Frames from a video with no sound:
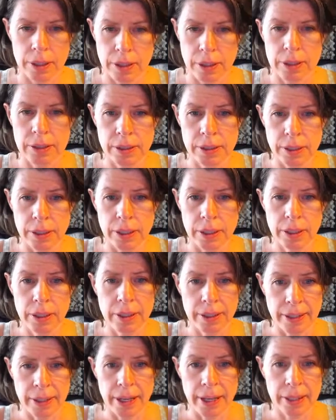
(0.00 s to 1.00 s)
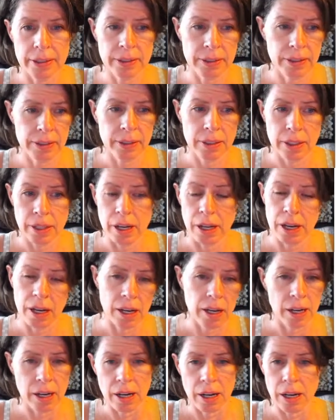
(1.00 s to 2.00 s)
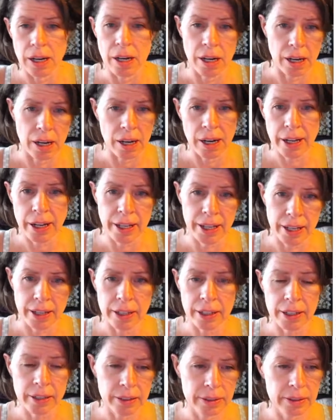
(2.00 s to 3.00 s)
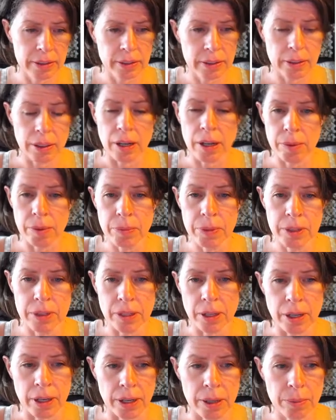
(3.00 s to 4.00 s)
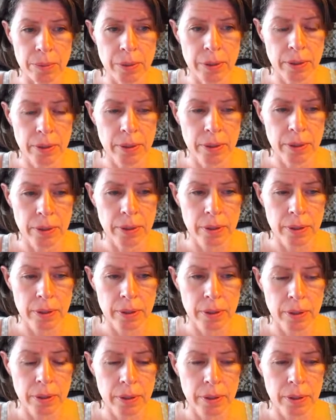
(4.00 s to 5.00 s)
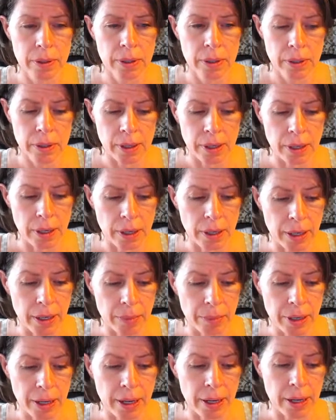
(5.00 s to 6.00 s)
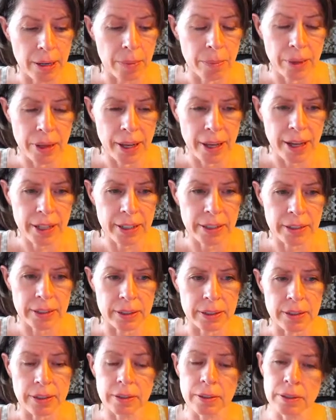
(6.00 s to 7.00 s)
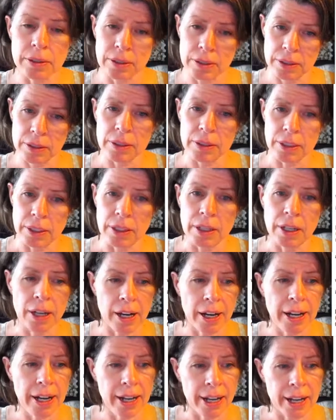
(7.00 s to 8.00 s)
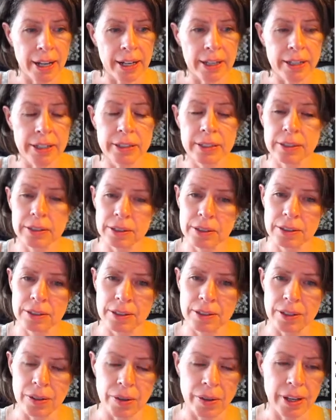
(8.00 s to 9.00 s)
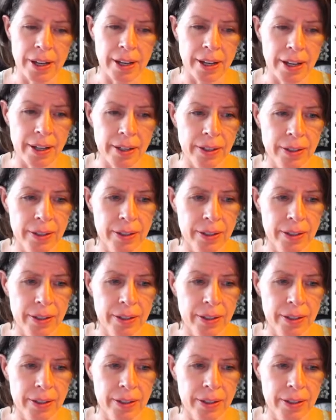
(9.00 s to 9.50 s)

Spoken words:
C, yes. Ix, I'm the time. And I am X's, C, Ix, okay.